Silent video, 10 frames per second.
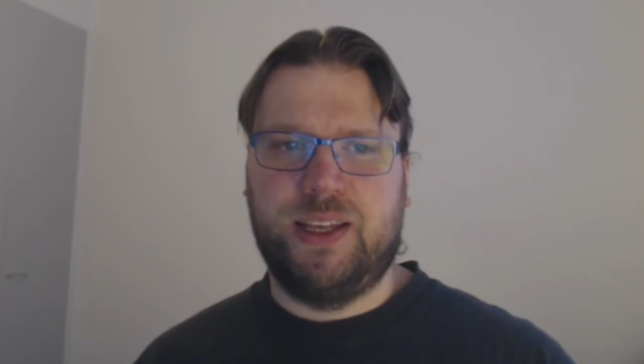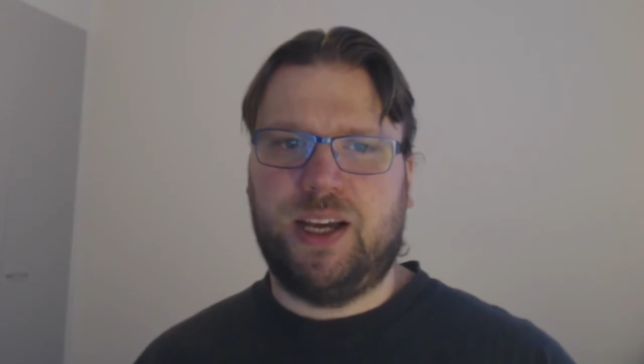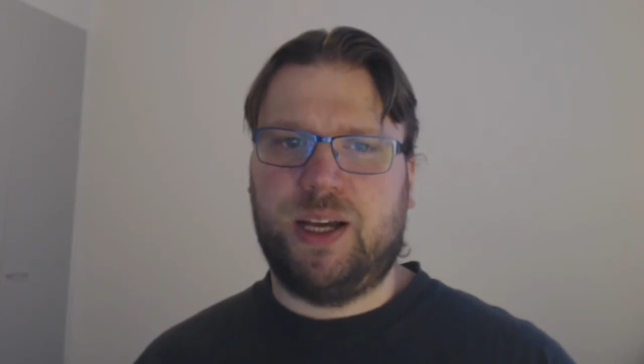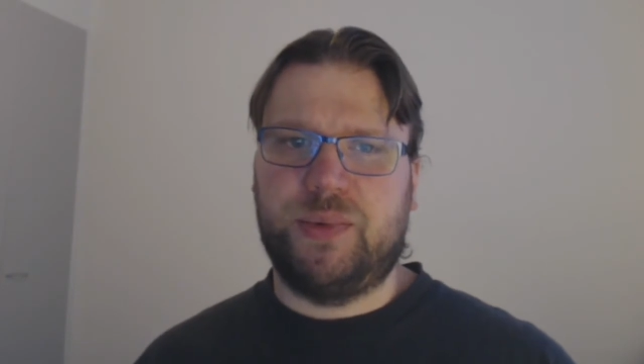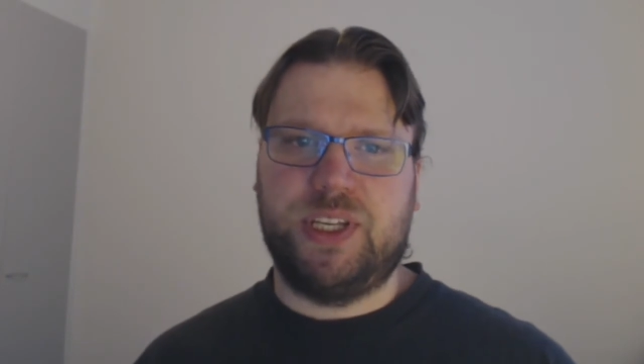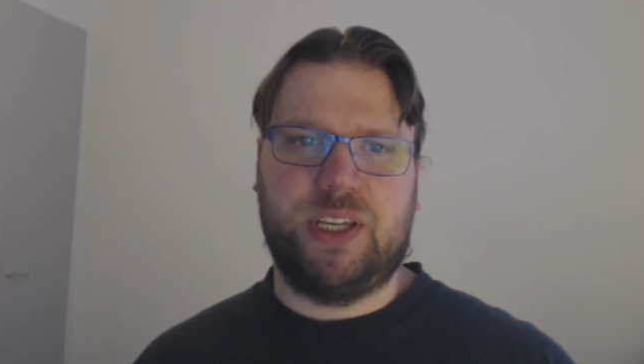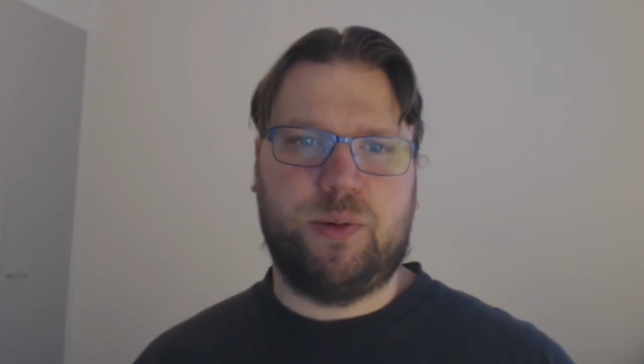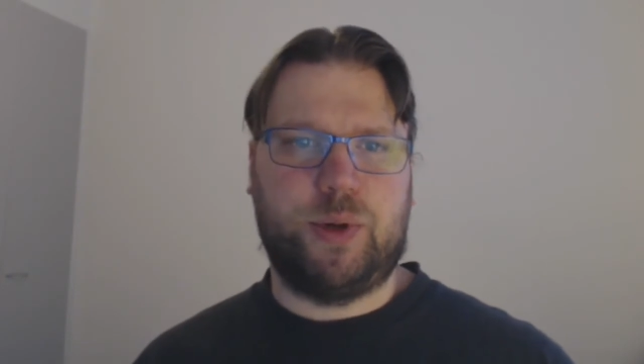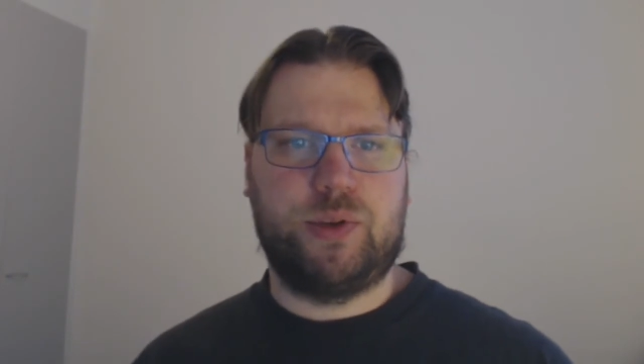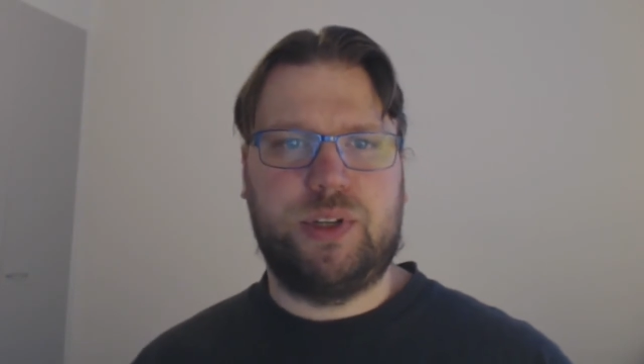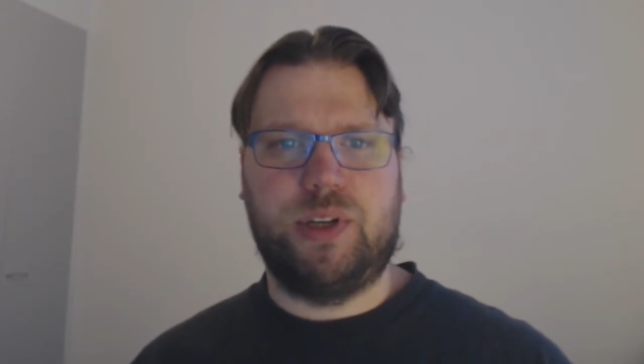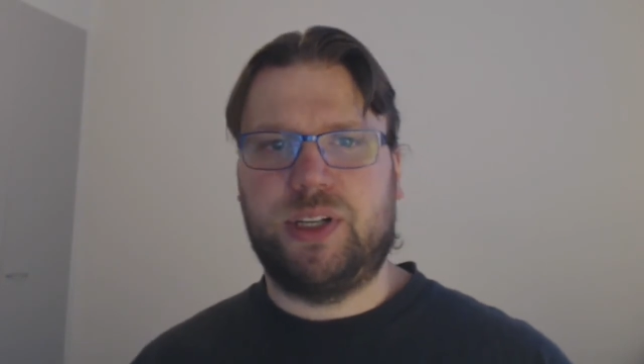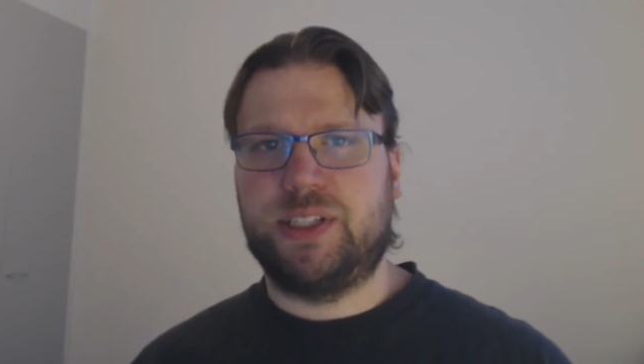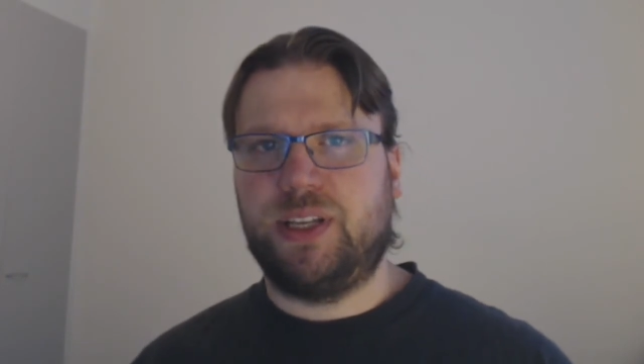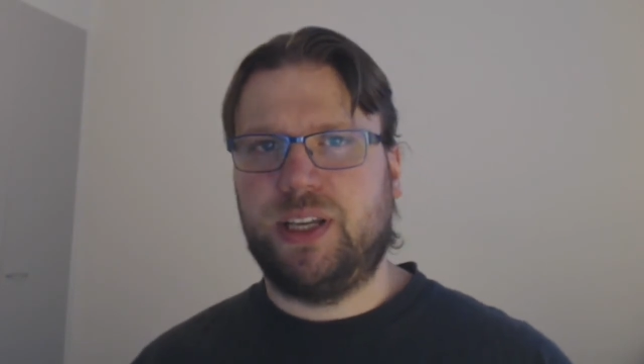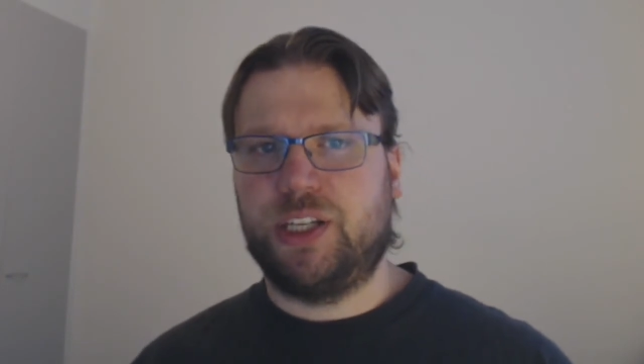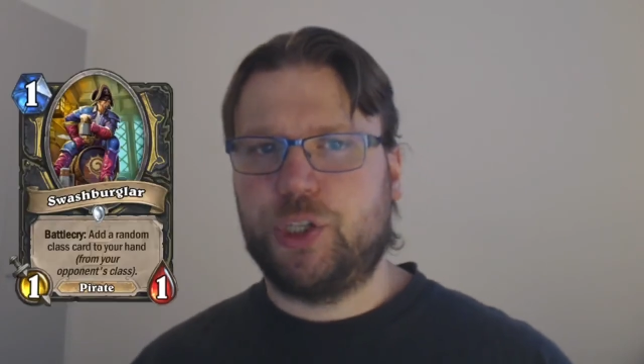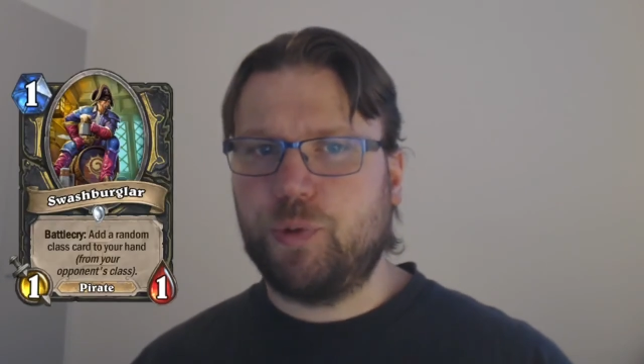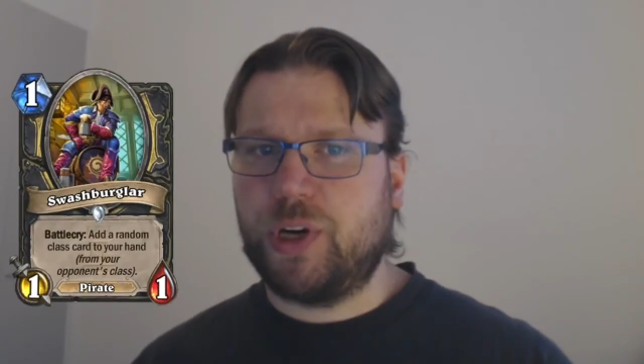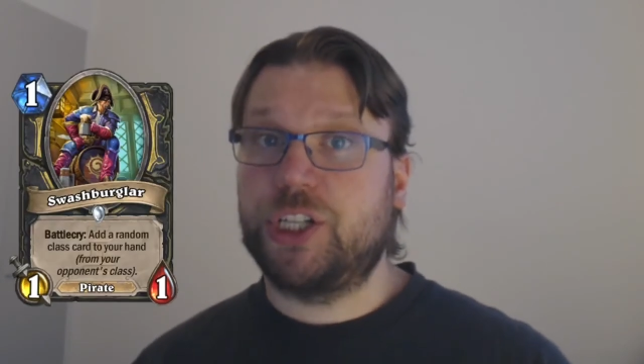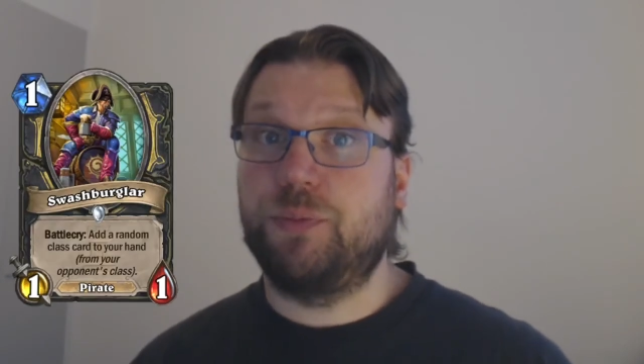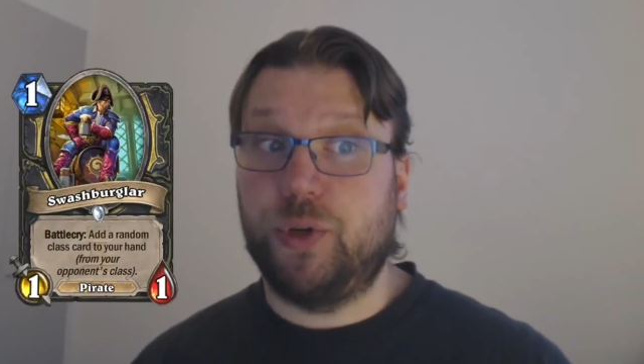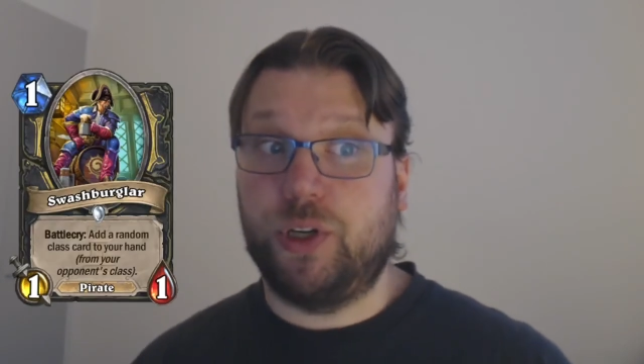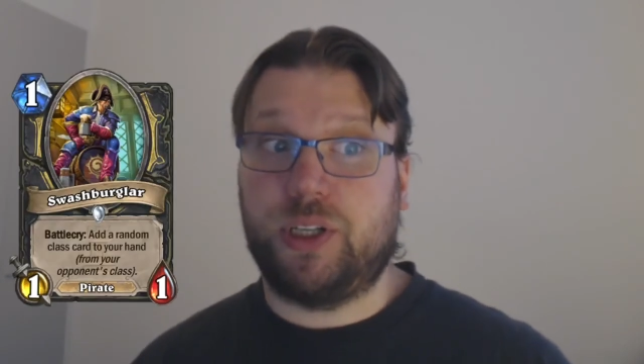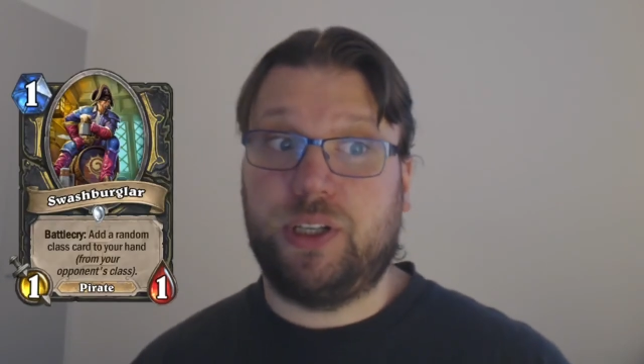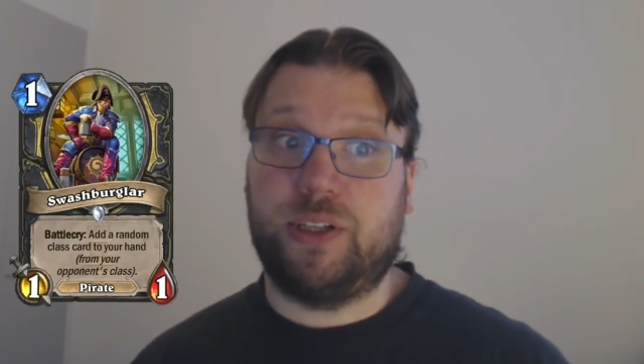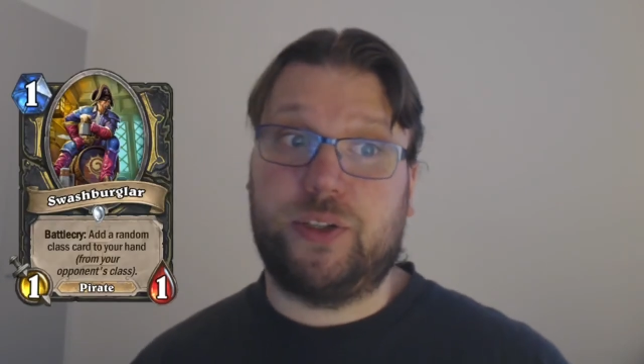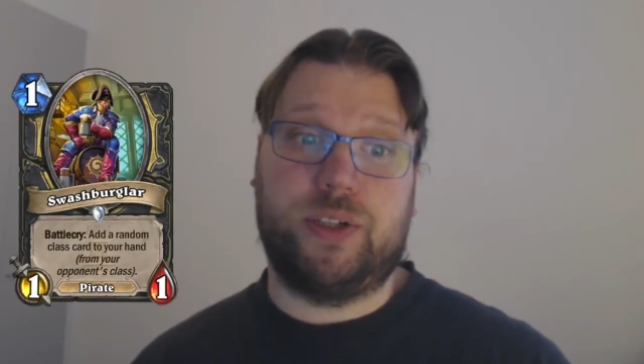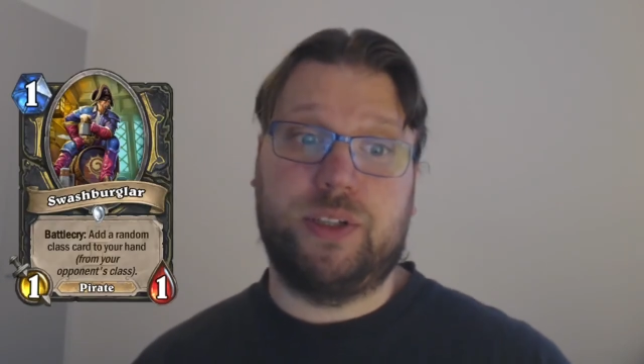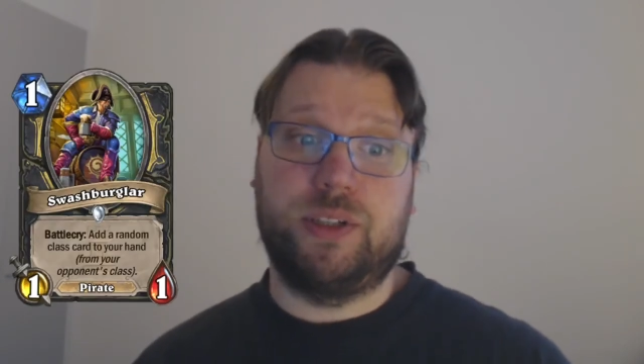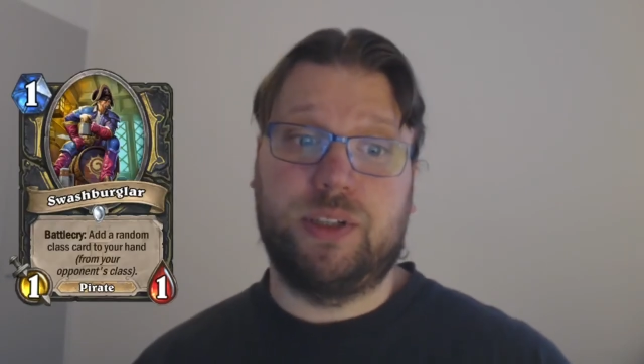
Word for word: I'm thinking about cards like Shreshburgler,